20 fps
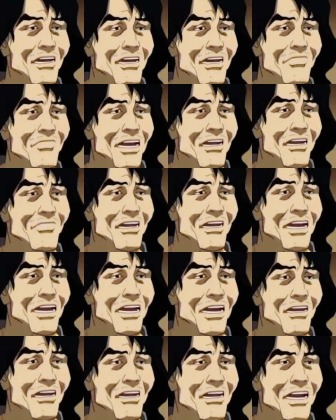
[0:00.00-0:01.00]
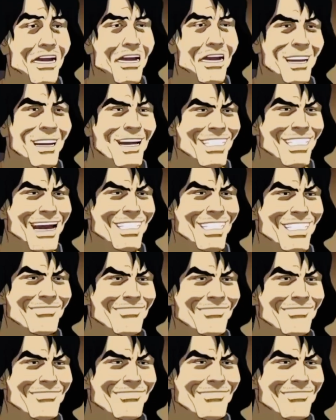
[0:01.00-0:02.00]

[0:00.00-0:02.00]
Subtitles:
But I believe in you, Otis.